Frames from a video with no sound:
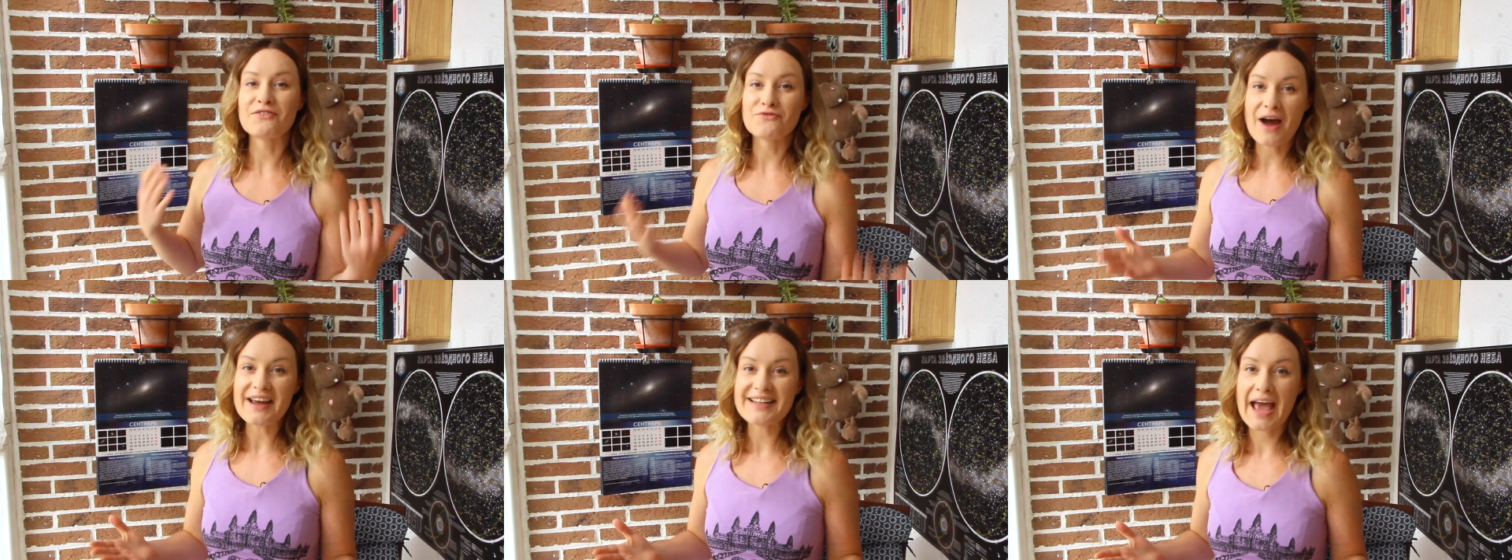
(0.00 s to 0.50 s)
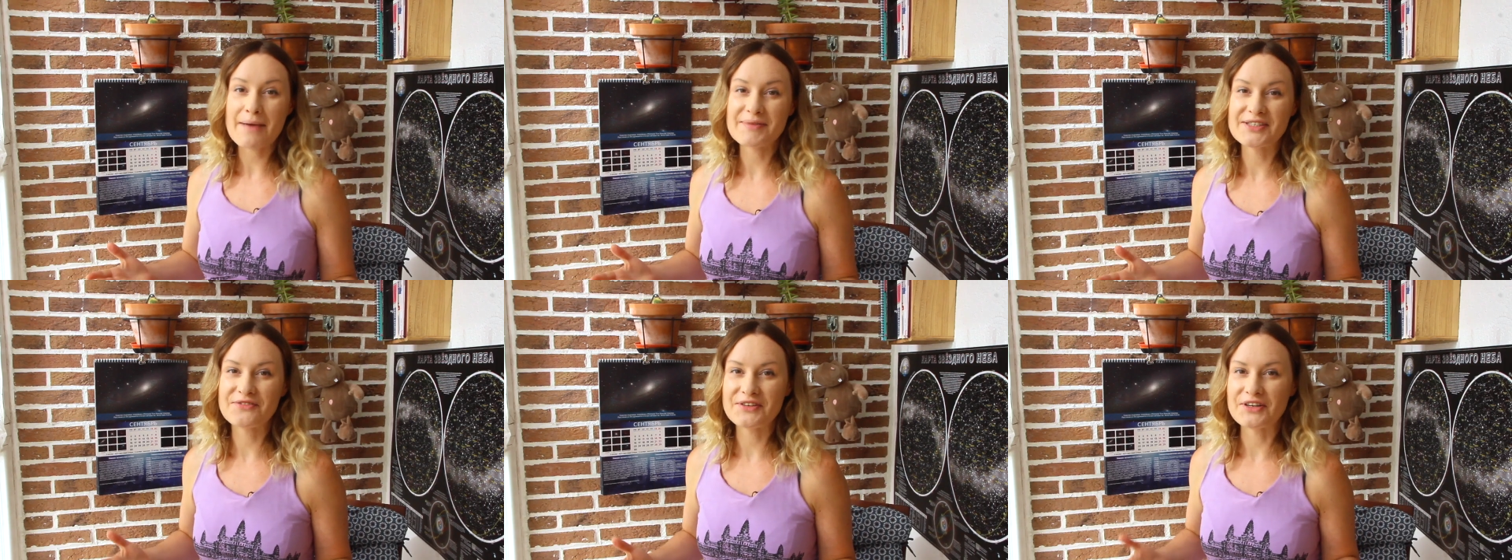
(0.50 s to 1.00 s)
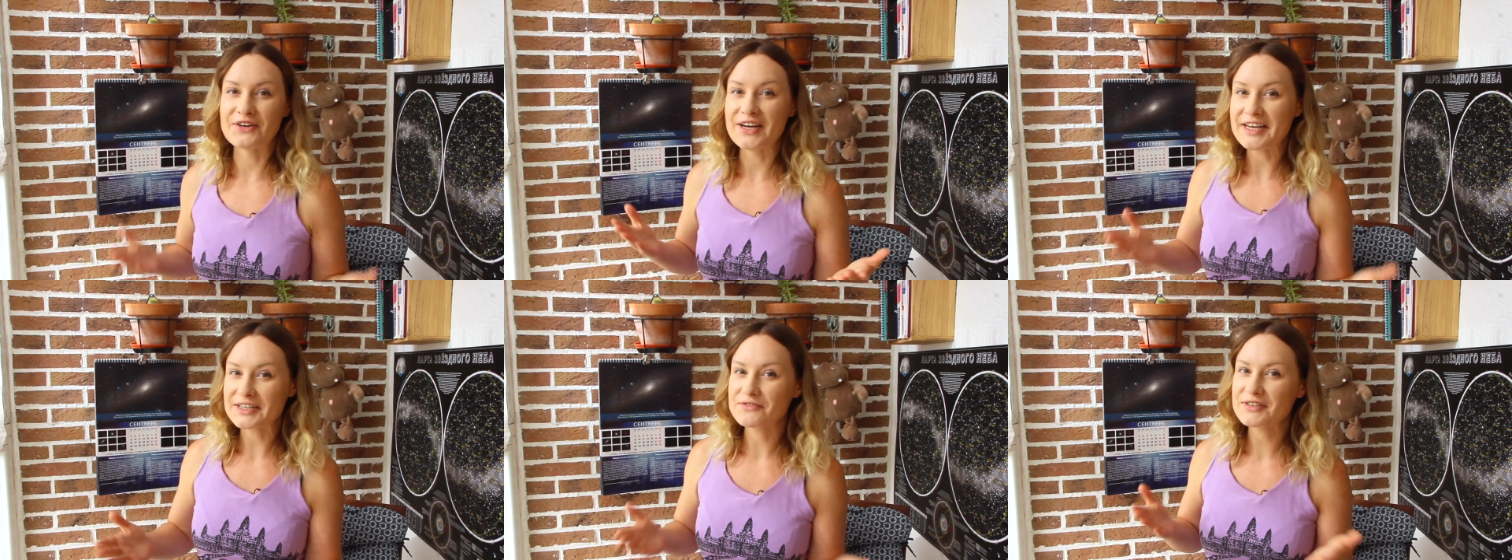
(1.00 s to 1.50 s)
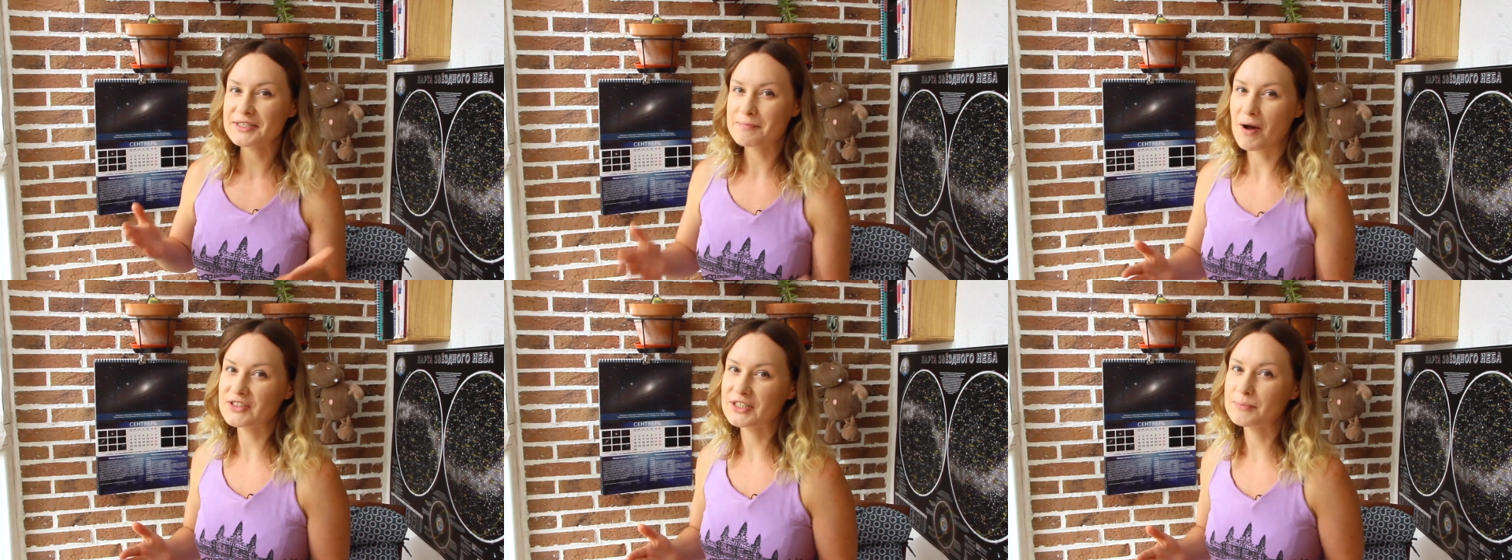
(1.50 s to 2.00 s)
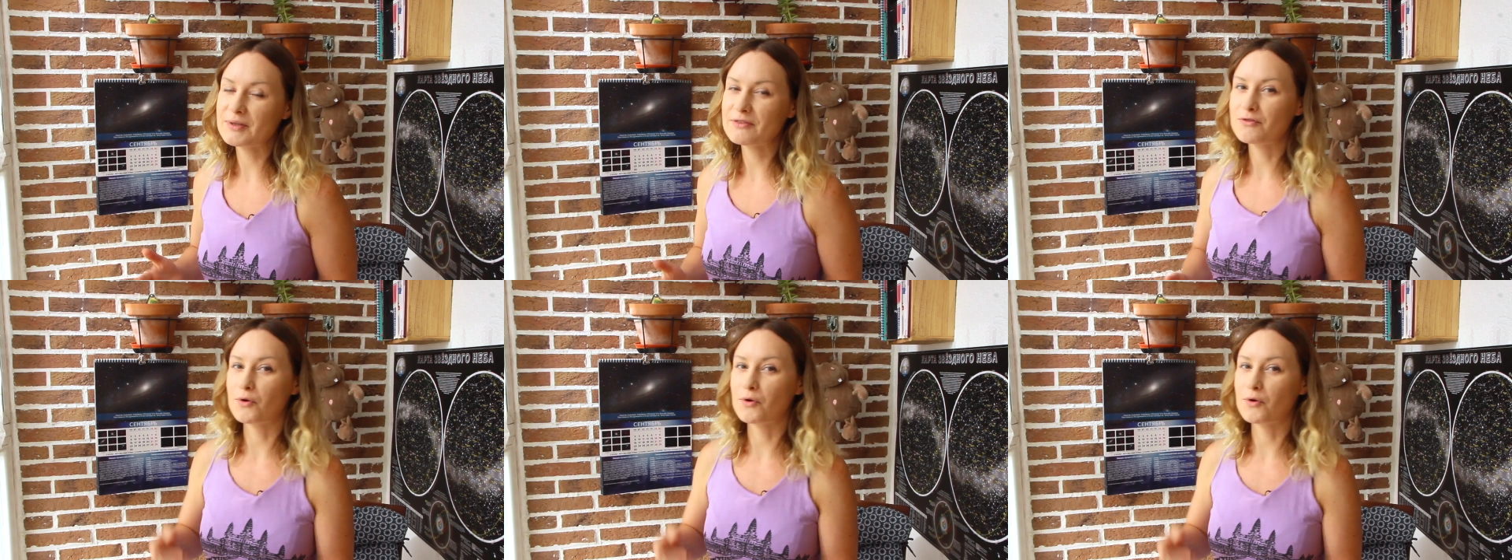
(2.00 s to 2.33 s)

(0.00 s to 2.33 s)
The right hemisphere is responsible